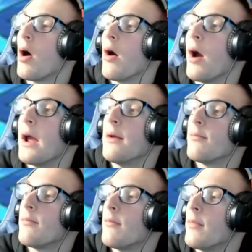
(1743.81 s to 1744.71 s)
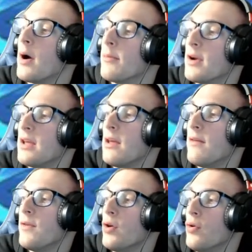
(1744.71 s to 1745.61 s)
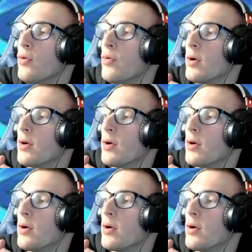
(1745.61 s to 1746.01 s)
All right, I'm gonna give you